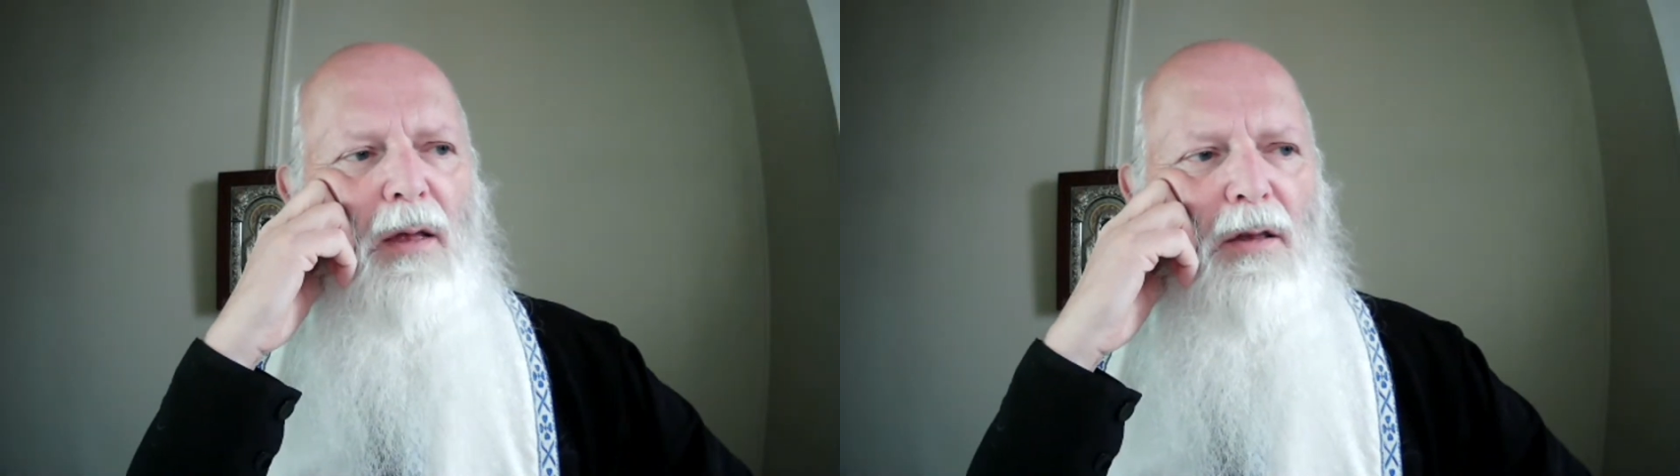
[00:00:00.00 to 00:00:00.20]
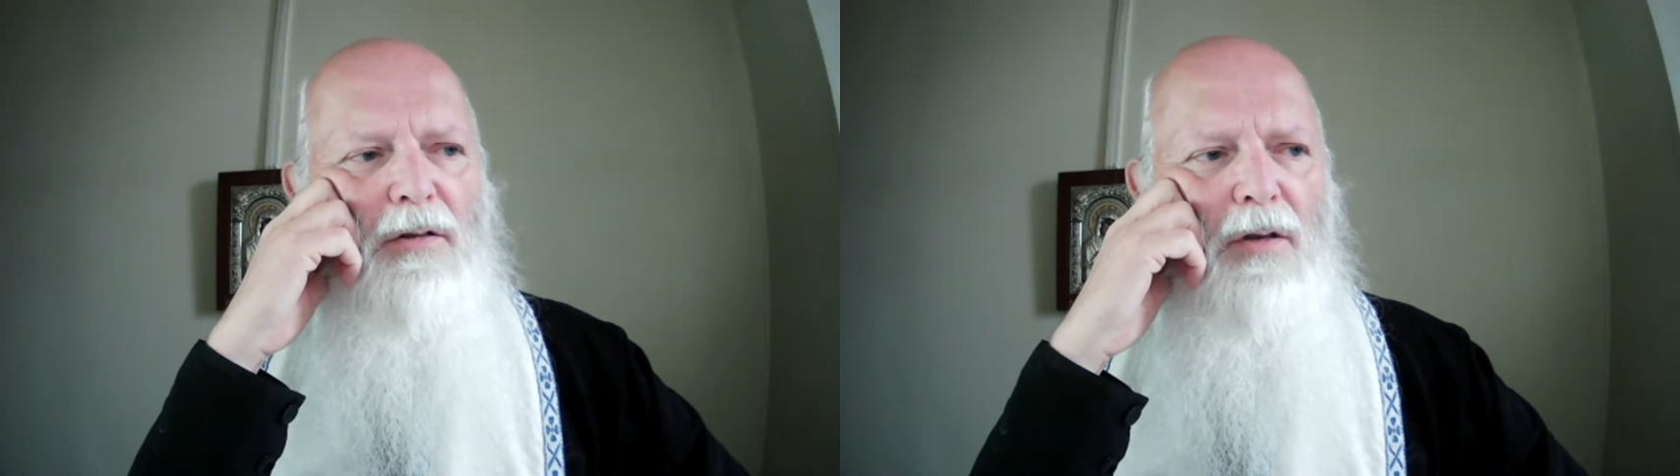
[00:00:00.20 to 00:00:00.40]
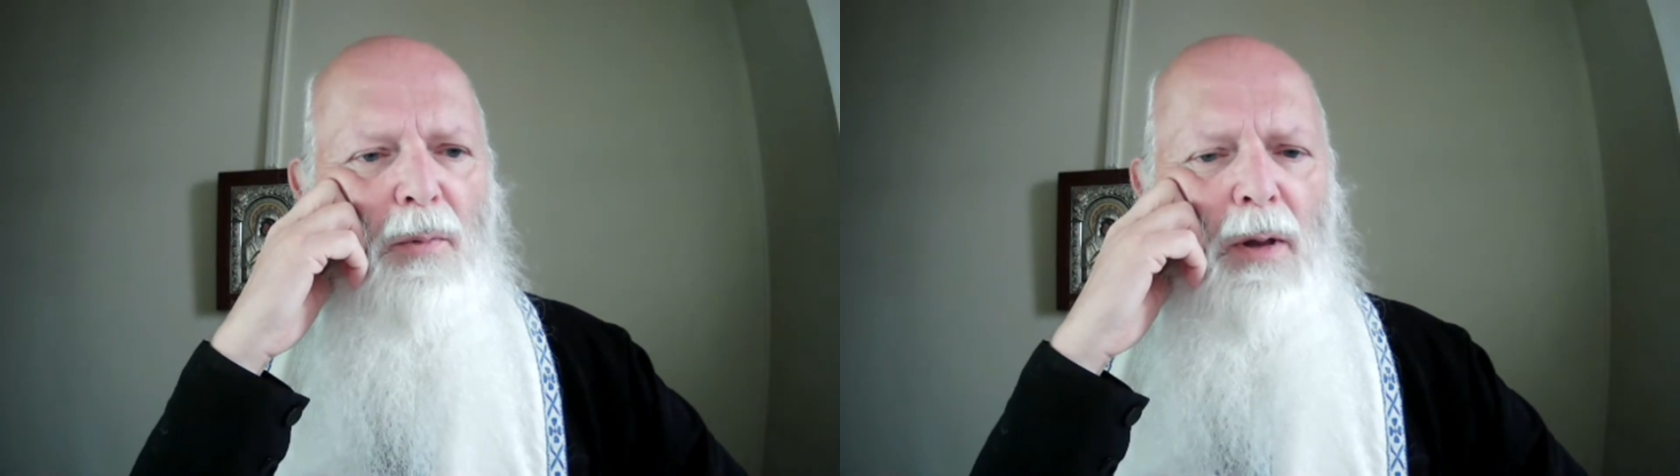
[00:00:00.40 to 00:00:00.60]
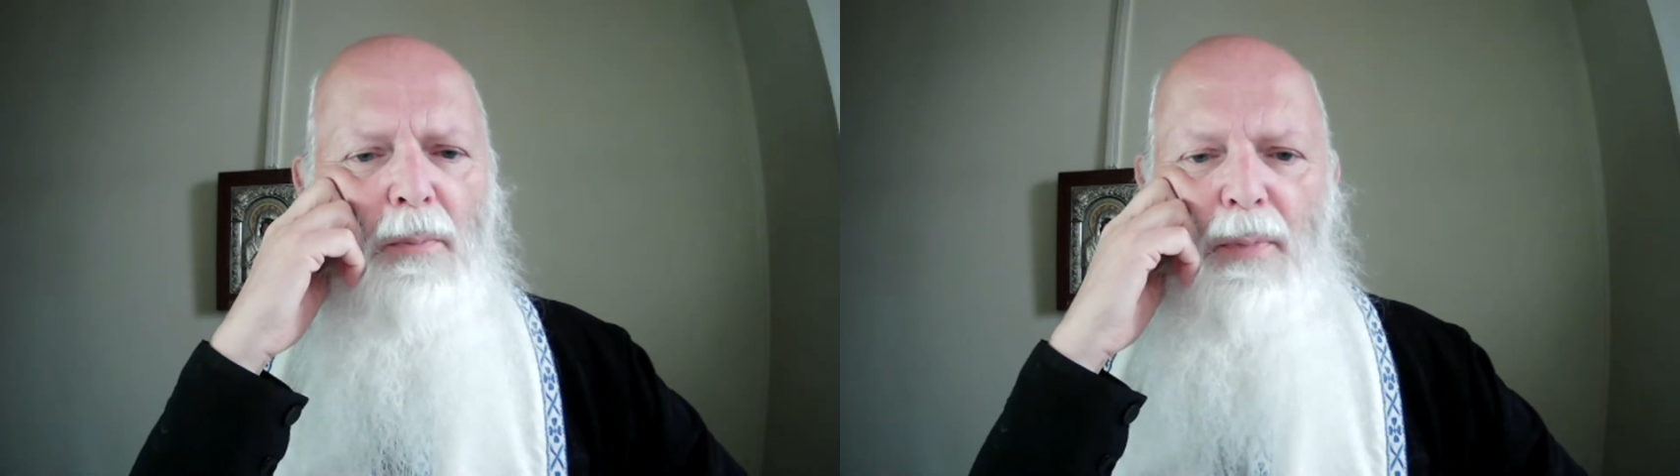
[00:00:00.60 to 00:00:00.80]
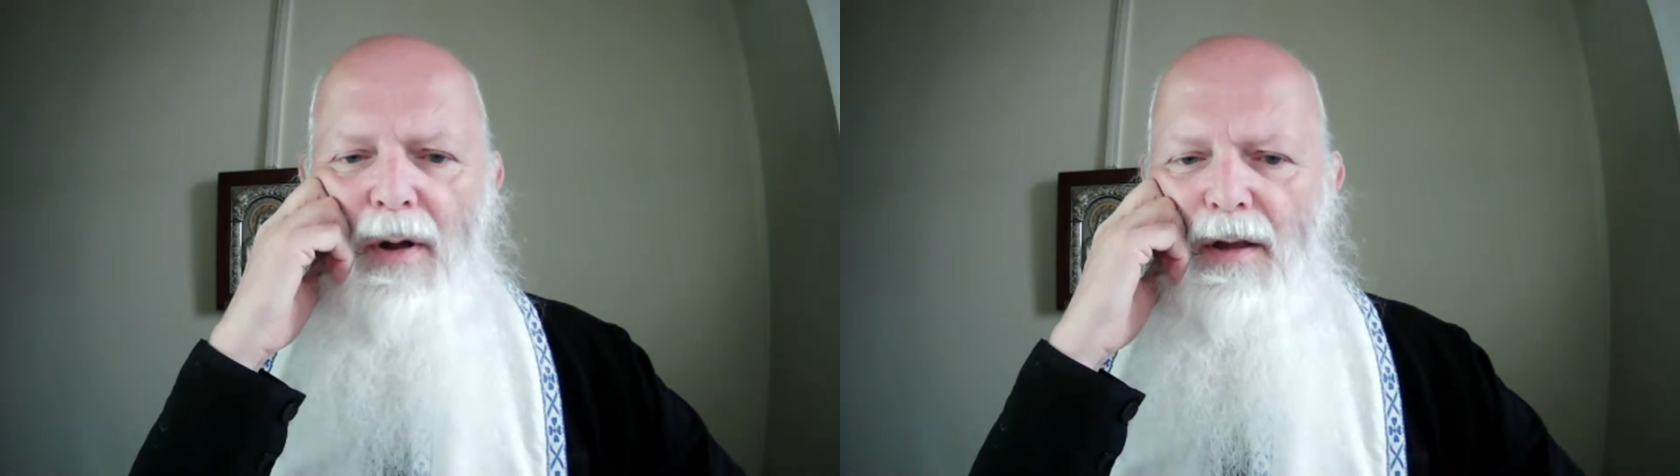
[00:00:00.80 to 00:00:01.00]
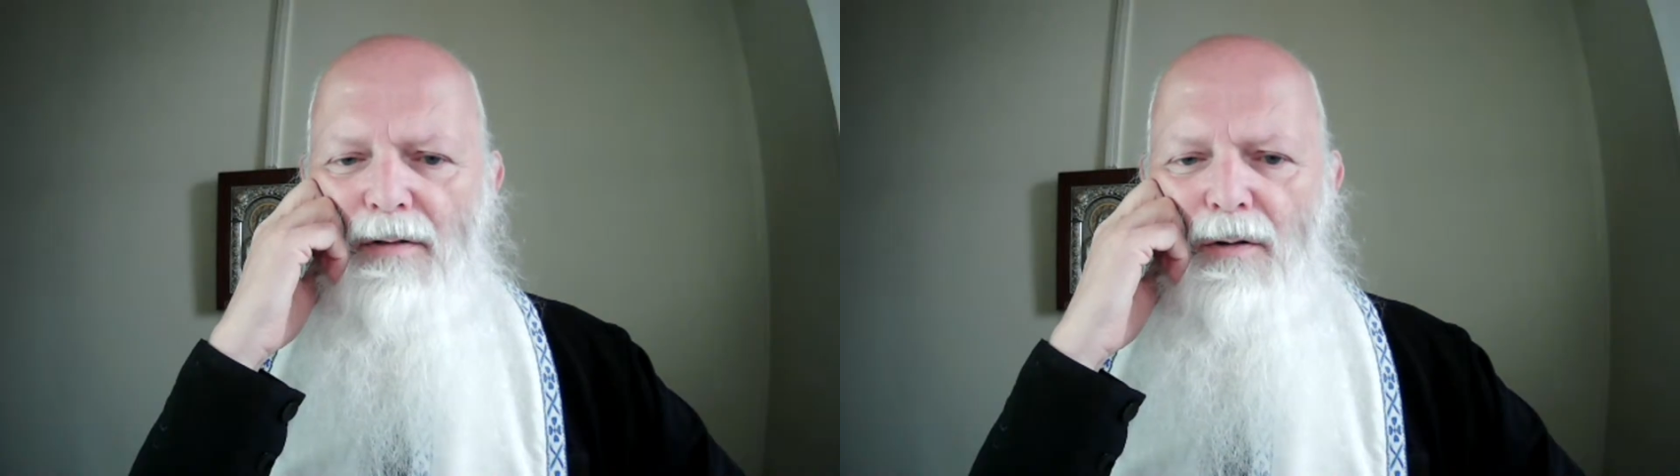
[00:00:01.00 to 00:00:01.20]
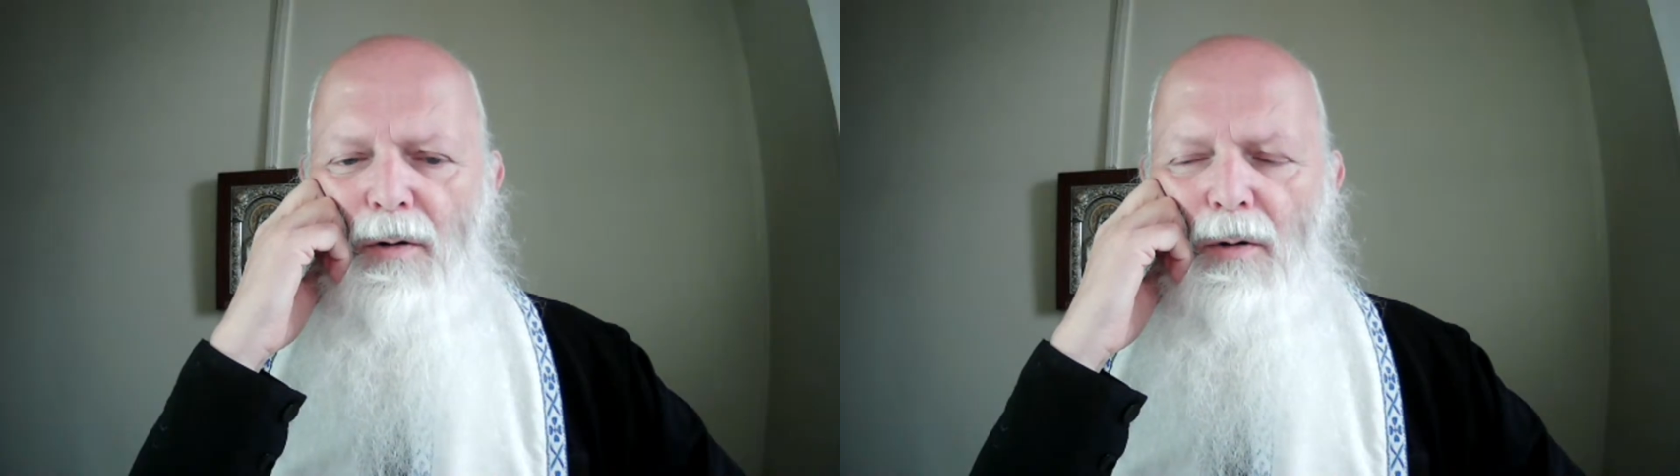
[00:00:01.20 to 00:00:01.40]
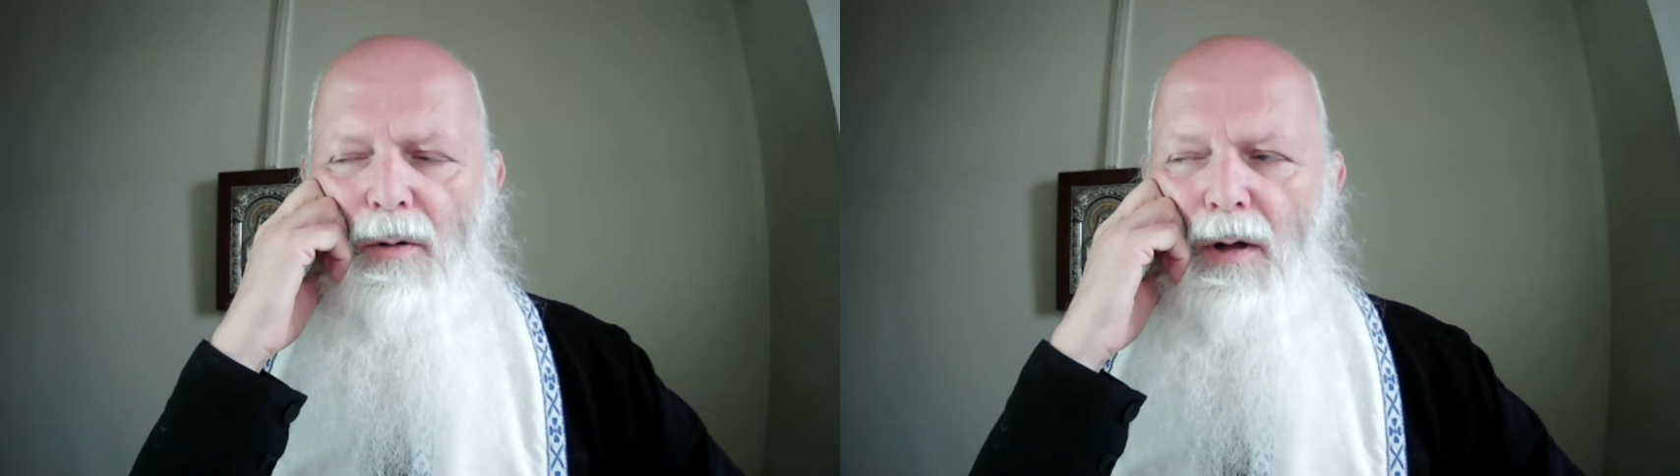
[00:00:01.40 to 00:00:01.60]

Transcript: So when a priest or